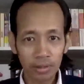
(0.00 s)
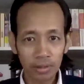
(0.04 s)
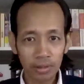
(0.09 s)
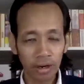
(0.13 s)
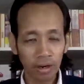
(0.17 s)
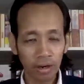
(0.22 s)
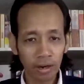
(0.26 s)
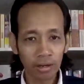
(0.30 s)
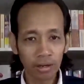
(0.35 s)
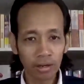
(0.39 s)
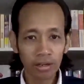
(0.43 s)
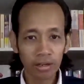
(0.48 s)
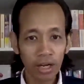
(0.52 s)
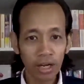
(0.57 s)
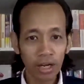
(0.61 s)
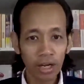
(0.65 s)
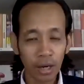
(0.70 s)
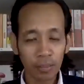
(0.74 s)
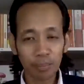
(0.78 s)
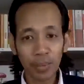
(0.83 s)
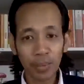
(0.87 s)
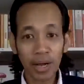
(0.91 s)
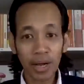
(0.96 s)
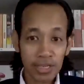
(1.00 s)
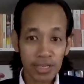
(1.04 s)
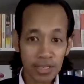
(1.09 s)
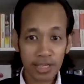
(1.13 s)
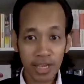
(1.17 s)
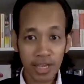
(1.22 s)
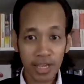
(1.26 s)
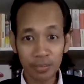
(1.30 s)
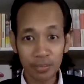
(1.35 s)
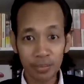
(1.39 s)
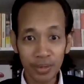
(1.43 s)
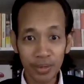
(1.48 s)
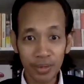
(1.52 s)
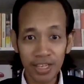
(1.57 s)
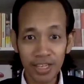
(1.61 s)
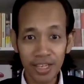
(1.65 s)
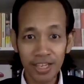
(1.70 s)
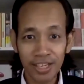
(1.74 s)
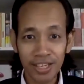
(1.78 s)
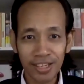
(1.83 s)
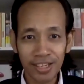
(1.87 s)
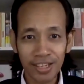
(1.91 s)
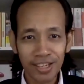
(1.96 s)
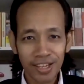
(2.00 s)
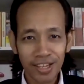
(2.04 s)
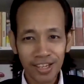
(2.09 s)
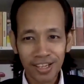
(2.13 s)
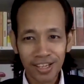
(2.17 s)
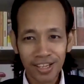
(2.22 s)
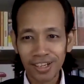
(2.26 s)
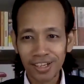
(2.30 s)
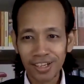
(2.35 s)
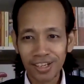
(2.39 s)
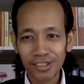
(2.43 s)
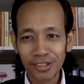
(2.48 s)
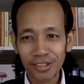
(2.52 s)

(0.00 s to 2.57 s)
Yeah. A past can be uh,